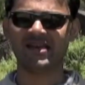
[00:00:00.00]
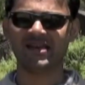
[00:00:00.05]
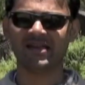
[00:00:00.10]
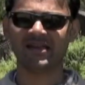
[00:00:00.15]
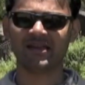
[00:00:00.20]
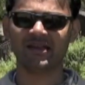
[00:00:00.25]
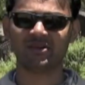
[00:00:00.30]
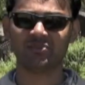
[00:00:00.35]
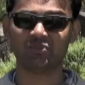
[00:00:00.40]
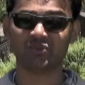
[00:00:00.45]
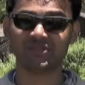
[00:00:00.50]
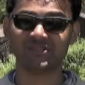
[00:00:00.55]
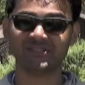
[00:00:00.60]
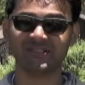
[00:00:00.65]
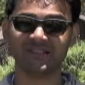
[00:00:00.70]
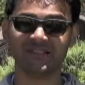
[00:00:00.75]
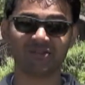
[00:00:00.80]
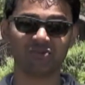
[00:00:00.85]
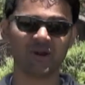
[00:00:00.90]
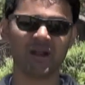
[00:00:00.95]
it was
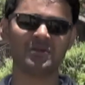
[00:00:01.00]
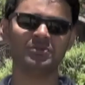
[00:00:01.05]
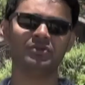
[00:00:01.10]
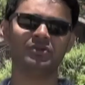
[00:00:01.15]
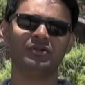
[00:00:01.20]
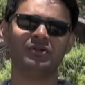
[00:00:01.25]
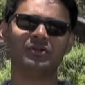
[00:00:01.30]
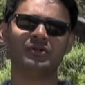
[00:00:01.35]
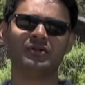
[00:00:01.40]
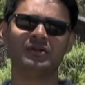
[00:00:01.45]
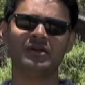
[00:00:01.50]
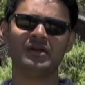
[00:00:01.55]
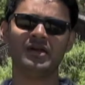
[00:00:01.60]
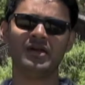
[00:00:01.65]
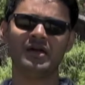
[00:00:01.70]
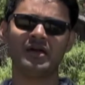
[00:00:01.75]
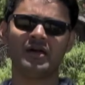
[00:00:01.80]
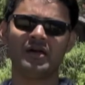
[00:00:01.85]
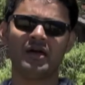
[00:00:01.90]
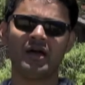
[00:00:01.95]
an incredible
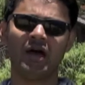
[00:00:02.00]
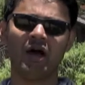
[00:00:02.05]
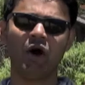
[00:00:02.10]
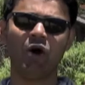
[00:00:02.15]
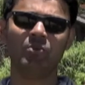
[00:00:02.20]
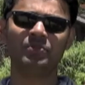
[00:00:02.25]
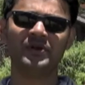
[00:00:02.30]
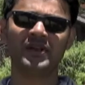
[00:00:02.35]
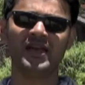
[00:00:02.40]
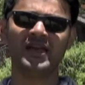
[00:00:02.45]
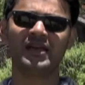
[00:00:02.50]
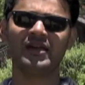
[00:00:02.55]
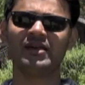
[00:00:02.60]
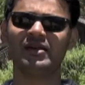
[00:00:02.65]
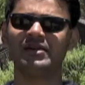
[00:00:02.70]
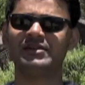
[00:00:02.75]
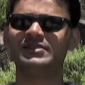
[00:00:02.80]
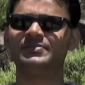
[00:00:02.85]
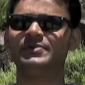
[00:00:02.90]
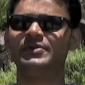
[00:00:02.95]
opening
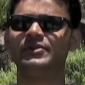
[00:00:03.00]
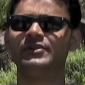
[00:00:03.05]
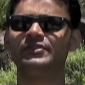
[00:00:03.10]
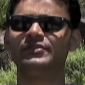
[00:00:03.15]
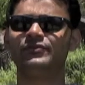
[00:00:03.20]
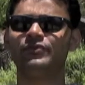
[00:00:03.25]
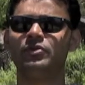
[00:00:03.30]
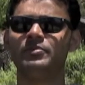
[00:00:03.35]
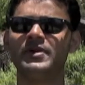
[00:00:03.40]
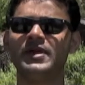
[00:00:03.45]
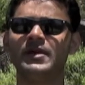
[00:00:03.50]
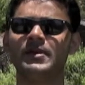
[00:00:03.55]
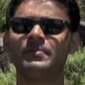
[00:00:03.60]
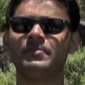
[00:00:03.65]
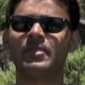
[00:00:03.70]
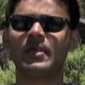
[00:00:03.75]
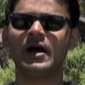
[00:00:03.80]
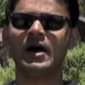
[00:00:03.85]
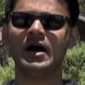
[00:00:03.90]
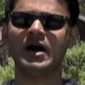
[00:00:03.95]
experience for me.
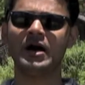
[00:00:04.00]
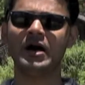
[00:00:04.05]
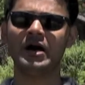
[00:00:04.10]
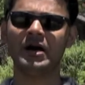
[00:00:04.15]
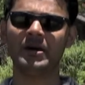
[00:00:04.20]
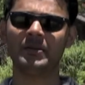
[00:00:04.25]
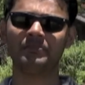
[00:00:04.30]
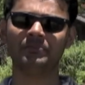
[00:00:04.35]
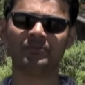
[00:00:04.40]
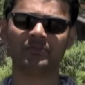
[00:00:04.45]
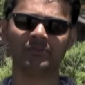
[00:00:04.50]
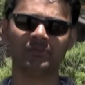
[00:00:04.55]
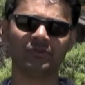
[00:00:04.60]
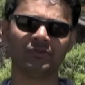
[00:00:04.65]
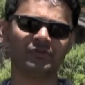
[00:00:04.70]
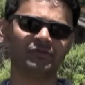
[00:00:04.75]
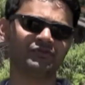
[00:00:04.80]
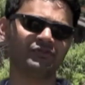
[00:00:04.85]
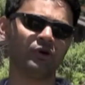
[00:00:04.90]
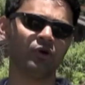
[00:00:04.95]
Um,
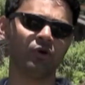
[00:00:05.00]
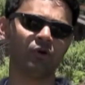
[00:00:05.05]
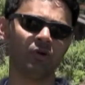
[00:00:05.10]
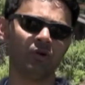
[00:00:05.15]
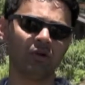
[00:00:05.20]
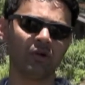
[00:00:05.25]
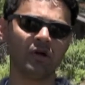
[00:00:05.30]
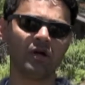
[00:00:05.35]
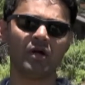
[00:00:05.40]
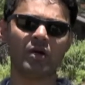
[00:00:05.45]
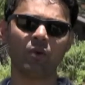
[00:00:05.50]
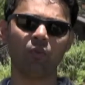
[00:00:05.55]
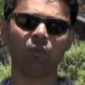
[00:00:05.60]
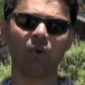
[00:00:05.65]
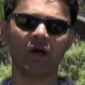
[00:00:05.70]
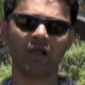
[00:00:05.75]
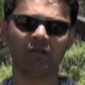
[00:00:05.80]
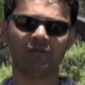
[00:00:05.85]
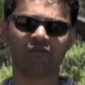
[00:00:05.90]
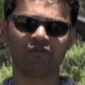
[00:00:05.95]
there's a whole
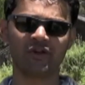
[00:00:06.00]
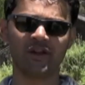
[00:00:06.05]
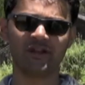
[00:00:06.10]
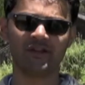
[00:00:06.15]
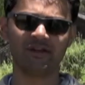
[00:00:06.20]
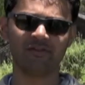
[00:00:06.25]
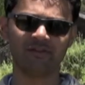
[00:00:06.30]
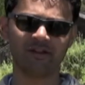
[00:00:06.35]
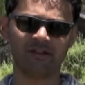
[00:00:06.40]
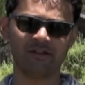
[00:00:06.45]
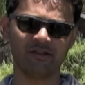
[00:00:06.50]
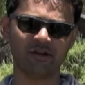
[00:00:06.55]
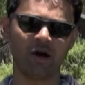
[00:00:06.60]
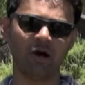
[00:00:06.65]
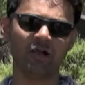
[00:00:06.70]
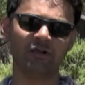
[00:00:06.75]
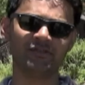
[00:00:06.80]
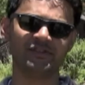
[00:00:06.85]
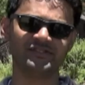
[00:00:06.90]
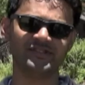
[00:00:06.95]
well of creativity that
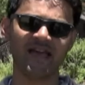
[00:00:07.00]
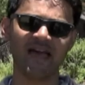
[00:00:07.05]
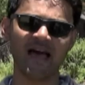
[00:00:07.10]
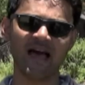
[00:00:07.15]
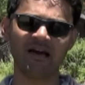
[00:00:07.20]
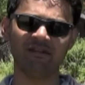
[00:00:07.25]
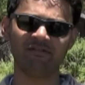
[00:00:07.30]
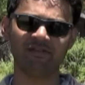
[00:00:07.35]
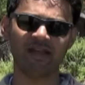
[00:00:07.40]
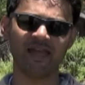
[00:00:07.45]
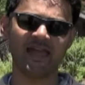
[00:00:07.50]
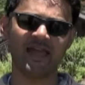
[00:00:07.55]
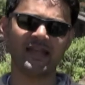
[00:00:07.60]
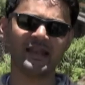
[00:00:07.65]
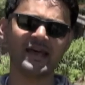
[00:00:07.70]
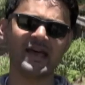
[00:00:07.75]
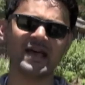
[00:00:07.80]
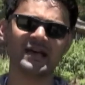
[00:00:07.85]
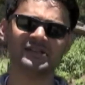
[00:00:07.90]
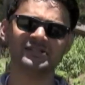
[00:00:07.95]
all of us have, and
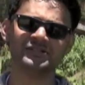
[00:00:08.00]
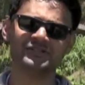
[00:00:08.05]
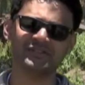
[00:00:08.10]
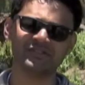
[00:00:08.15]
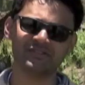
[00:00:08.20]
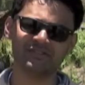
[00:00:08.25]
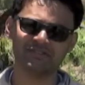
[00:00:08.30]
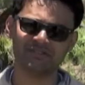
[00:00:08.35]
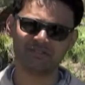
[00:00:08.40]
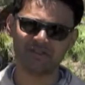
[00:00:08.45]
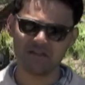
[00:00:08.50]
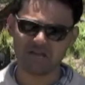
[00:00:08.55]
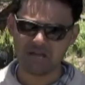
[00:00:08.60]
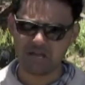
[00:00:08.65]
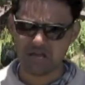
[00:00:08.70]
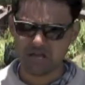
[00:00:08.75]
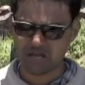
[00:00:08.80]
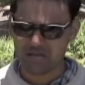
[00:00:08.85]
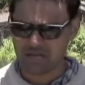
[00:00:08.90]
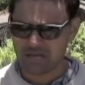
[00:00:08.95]
Ann has this
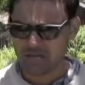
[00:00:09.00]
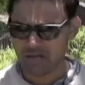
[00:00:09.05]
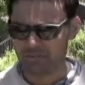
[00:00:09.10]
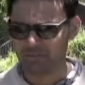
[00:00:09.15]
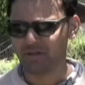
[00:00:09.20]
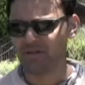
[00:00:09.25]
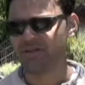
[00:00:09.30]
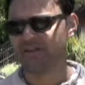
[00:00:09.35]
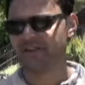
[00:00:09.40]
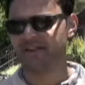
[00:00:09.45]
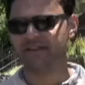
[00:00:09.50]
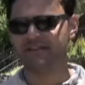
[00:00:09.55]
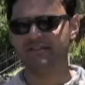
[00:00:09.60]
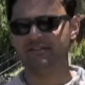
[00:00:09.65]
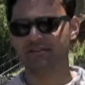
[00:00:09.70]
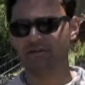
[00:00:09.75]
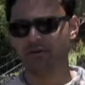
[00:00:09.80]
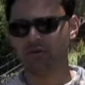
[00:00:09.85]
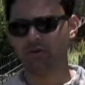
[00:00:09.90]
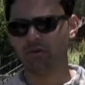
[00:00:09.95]
ability
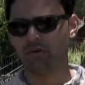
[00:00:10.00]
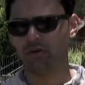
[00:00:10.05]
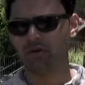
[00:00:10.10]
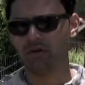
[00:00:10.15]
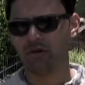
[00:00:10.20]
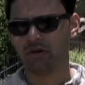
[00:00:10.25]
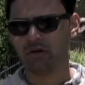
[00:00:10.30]
to